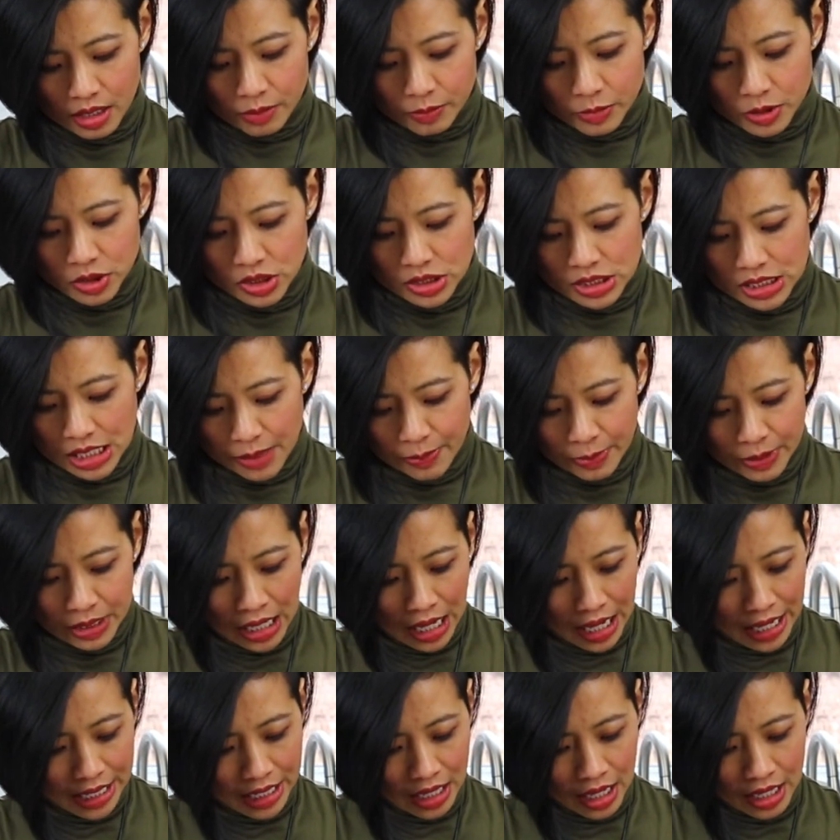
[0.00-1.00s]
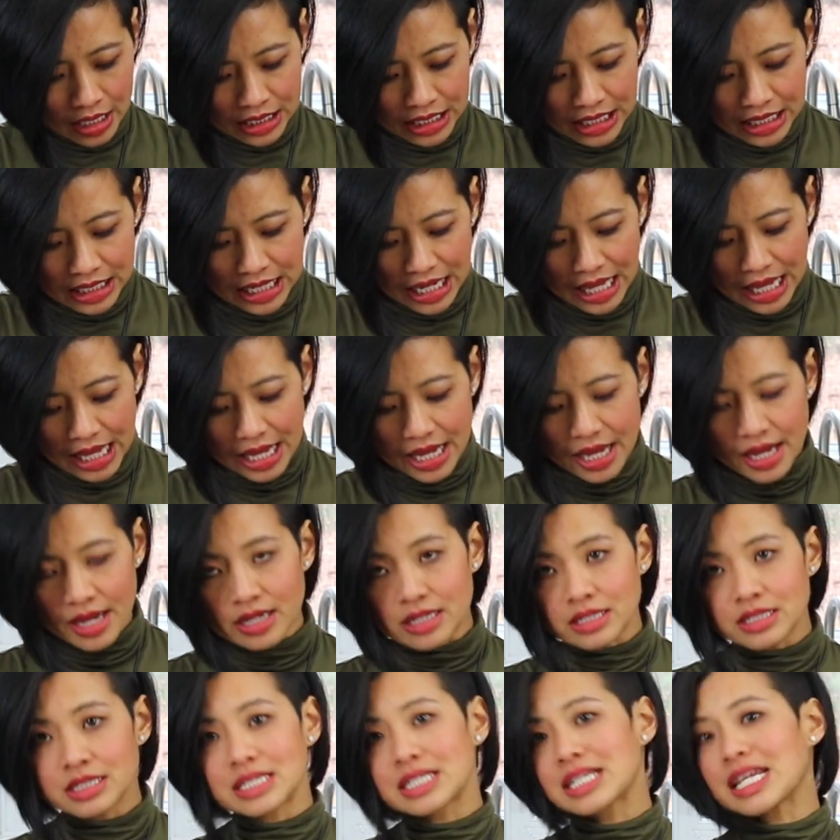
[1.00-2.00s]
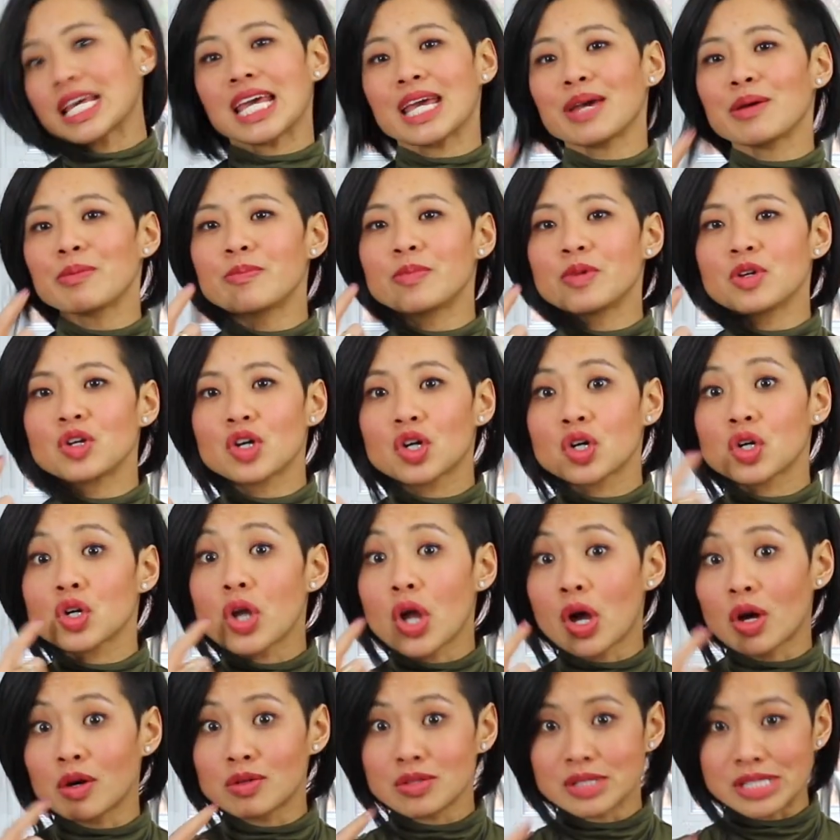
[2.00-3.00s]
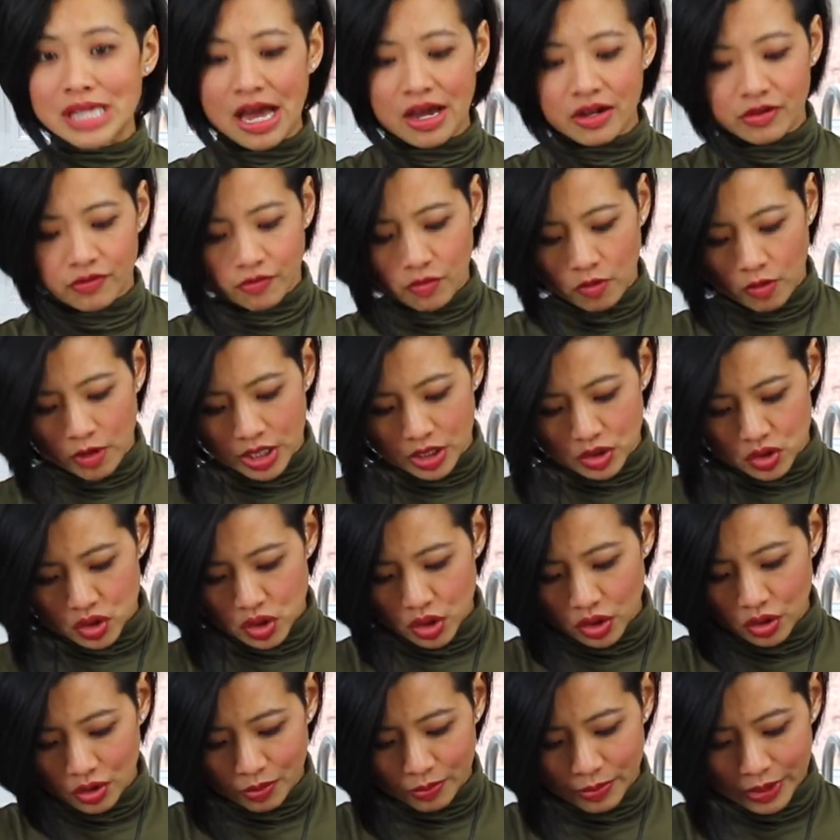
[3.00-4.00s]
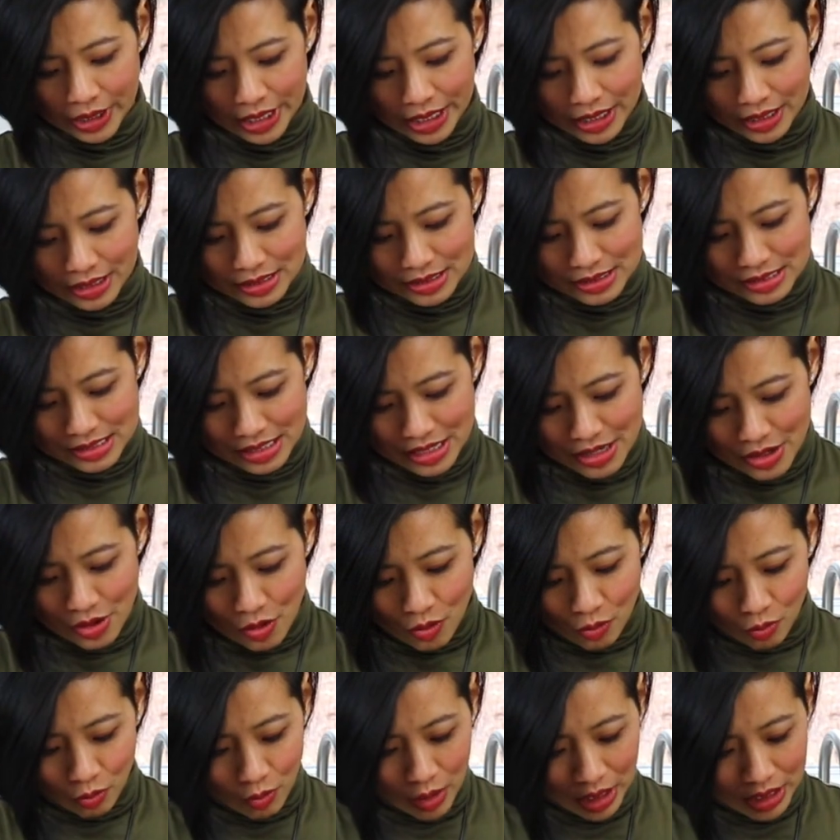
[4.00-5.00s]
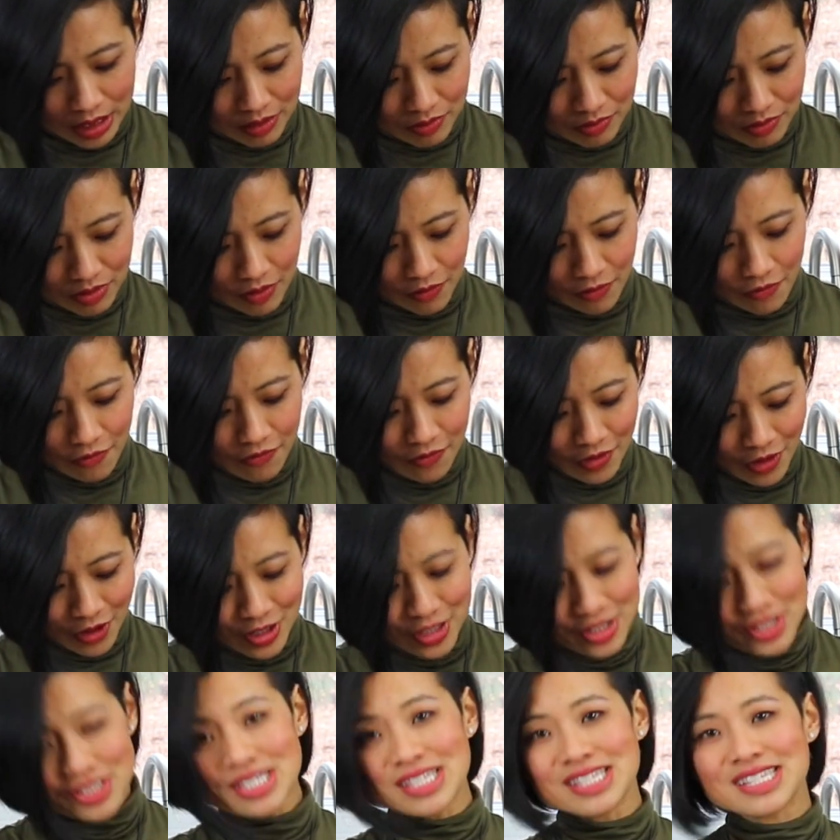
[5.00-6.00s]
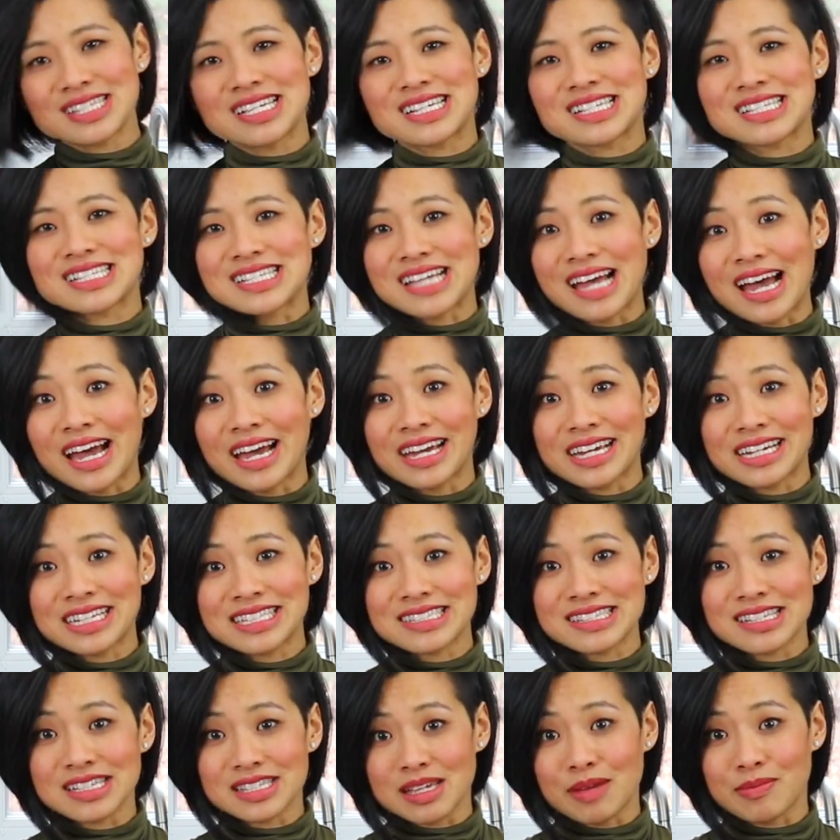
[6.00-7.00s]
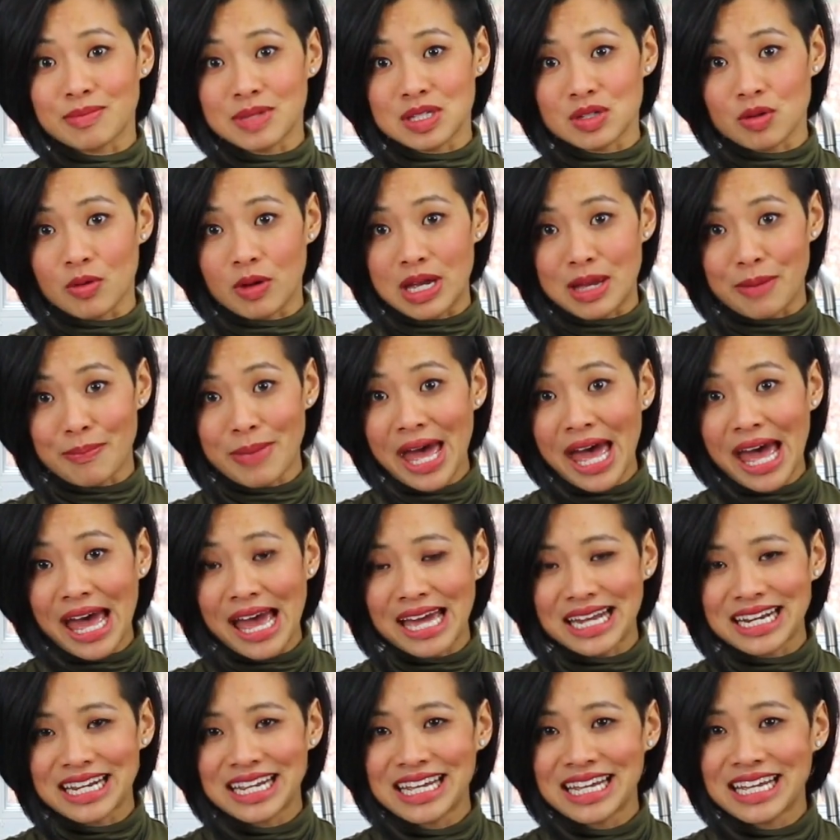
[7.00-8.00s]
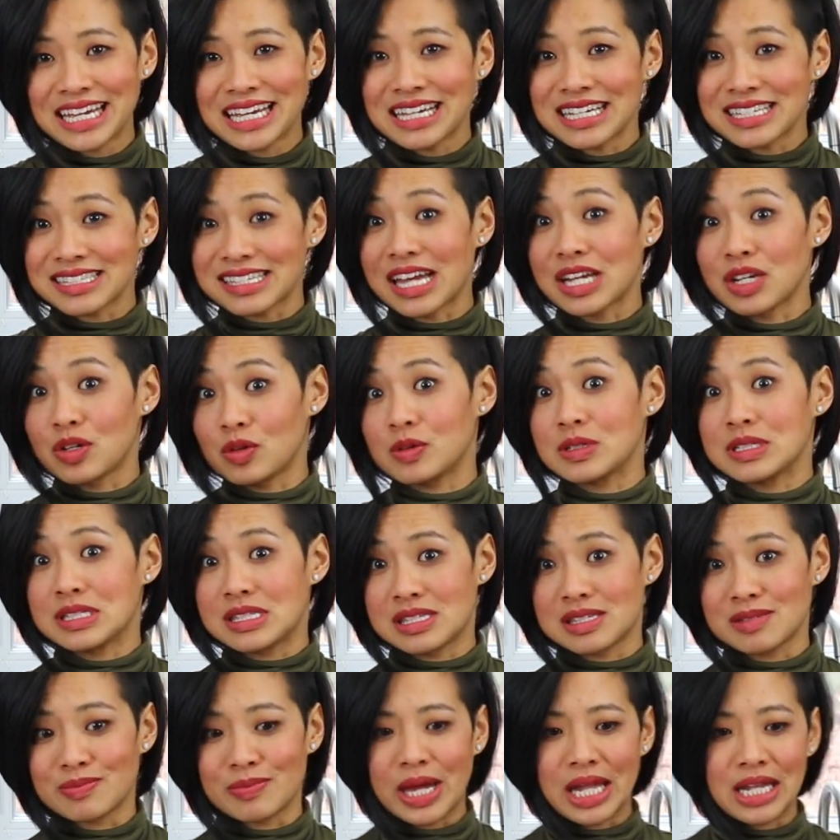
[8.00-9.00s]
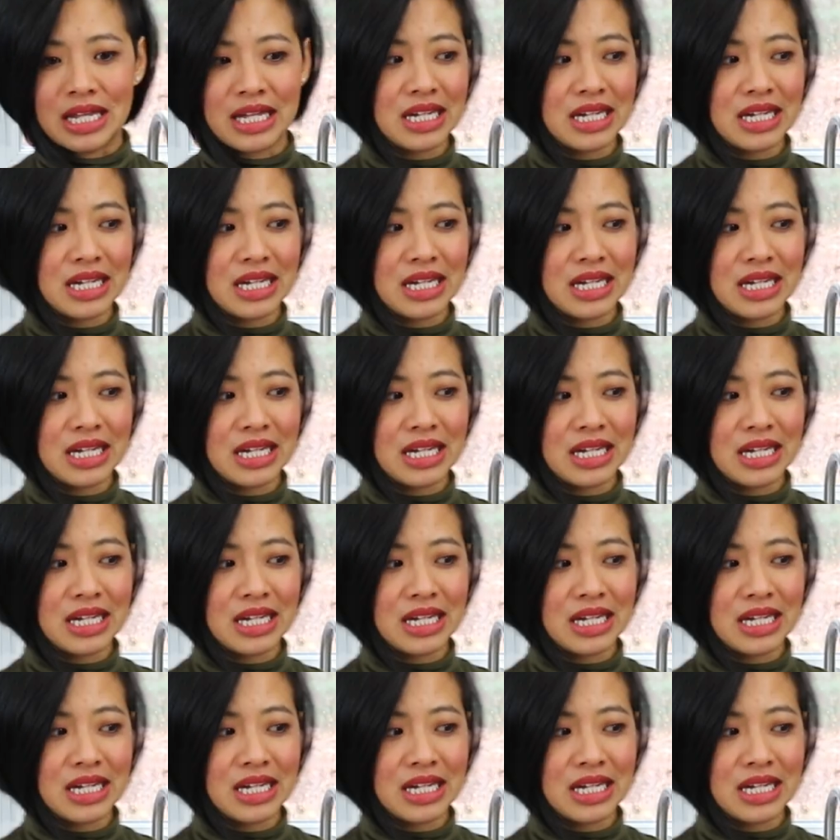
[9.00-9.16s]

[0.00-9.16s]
But just keep an eye on it and keep your nose out for it too, because one of the first signs that something's going bad is that you can smell